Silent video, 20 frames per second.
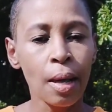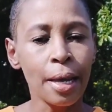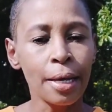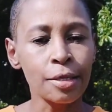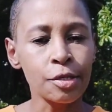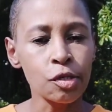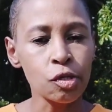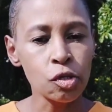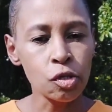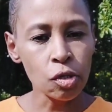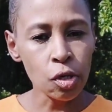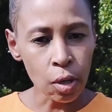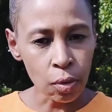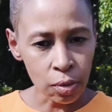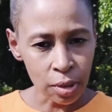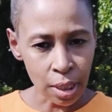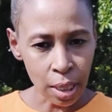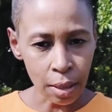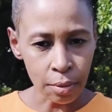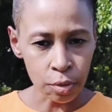has
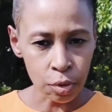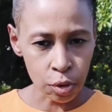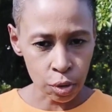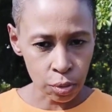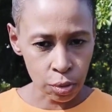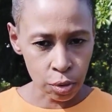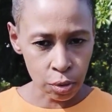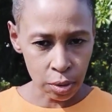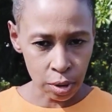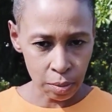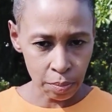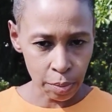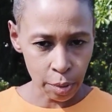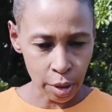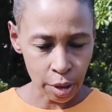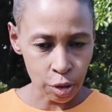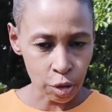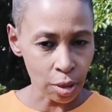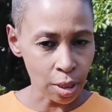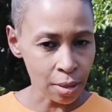slowed down due to
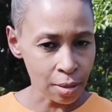depression.